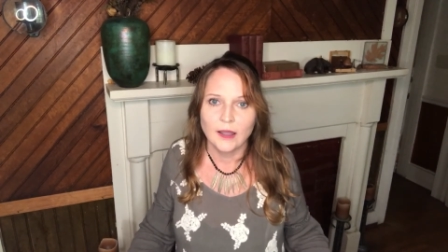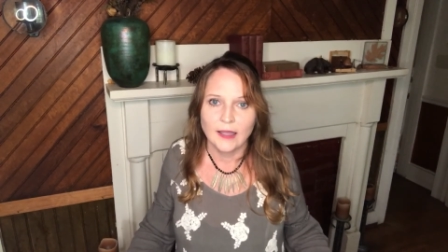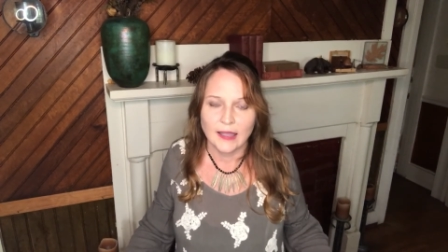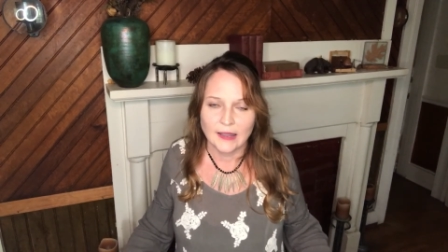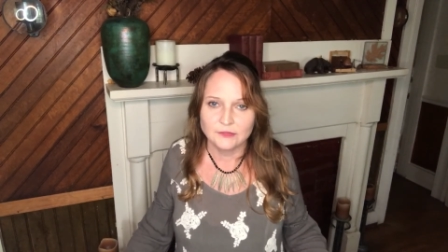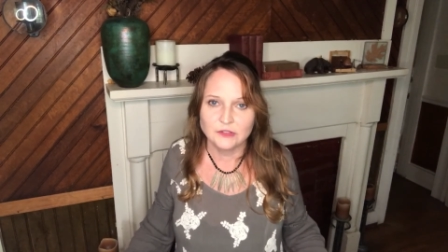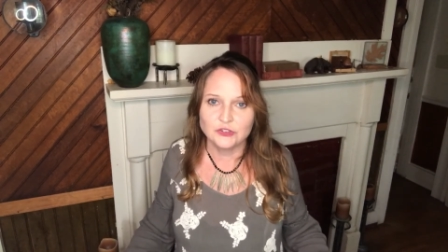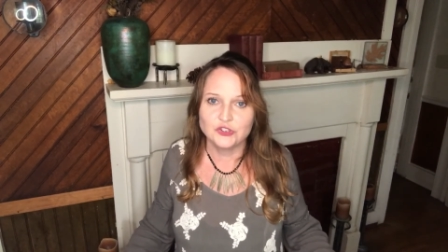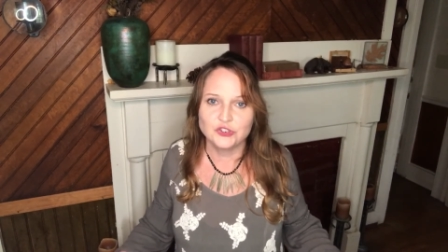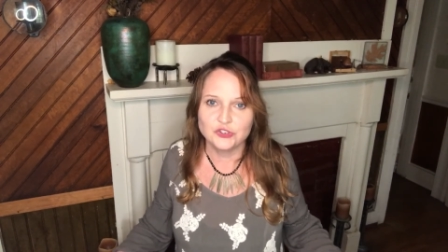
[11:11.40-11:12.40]
have to
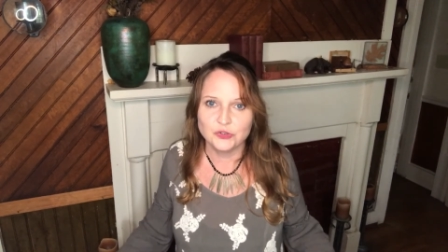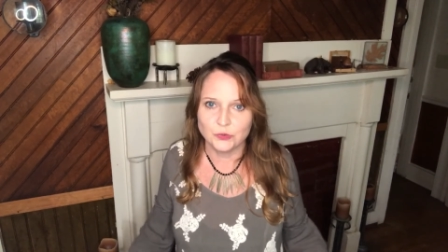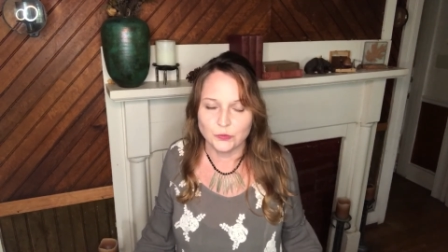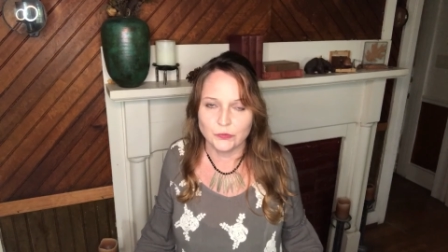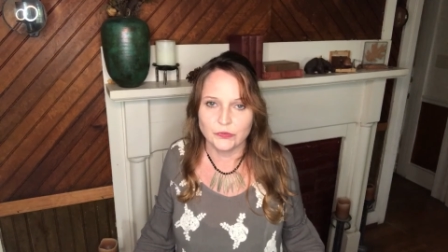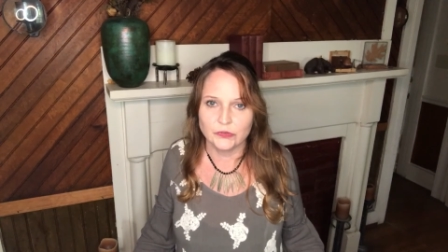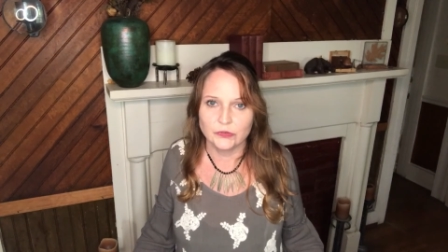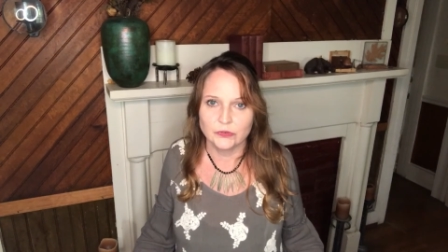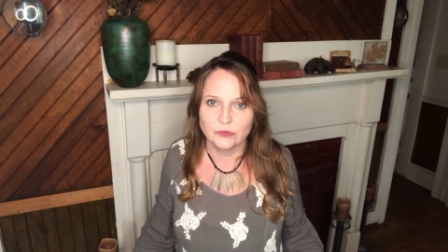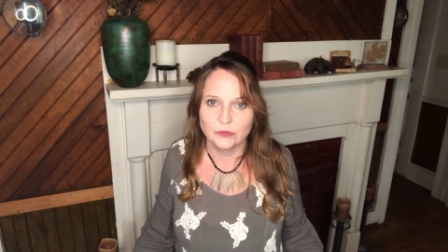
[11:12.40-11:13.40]
choose
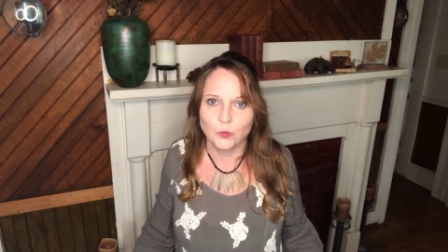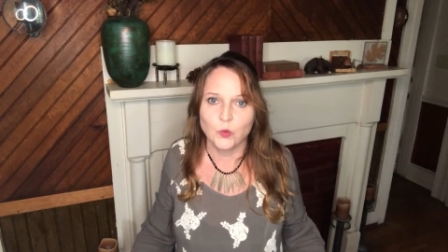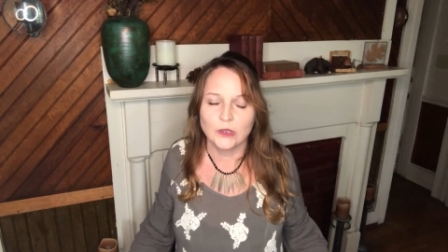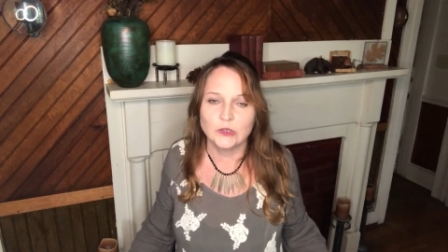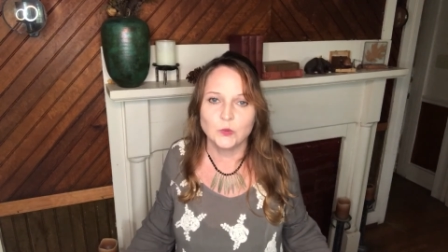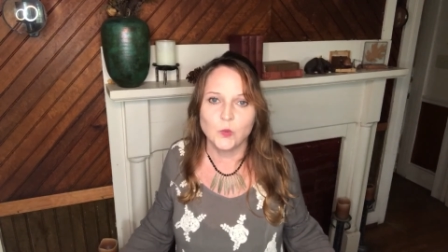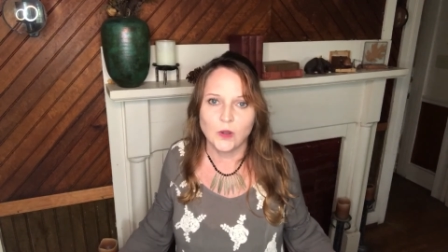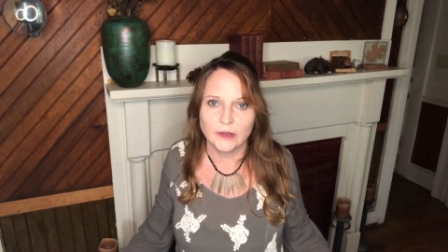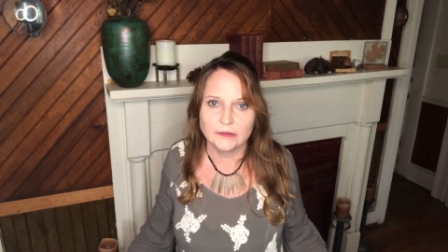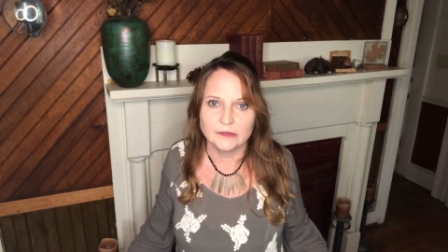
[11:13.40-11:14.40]
what you
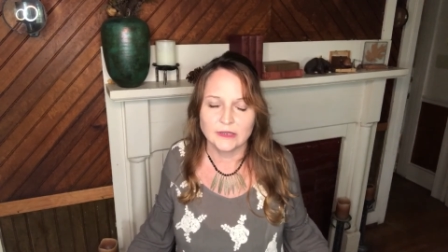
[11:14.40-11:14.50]
want.